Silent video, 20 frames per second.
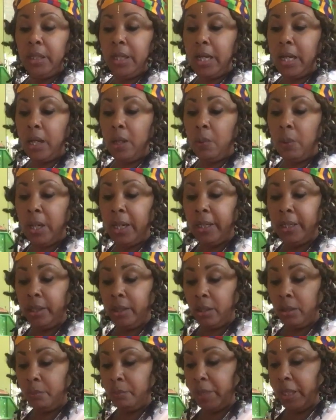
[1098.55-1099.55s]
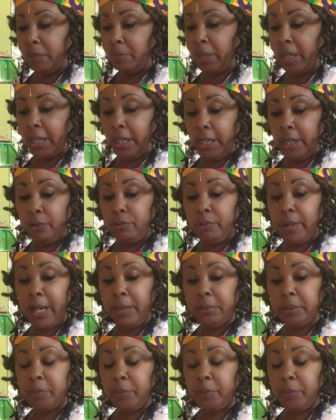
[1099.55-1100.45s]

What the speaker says: how I make my head wraps.